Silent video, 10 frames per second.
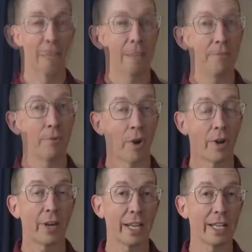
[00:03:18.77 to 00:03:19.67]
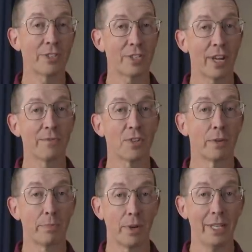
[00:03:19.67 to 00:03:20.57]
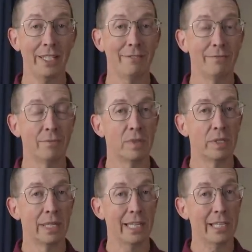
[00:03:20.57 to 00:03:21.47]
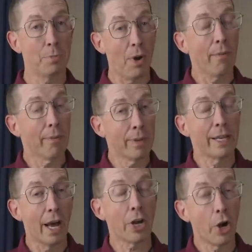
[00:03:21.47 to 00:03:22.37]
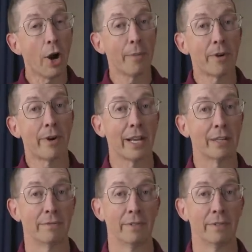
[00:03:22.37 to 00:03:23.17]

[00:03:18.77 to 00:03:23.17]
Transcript: If you aren't getting scuffs on the bullet, it's probably not a carbon ring.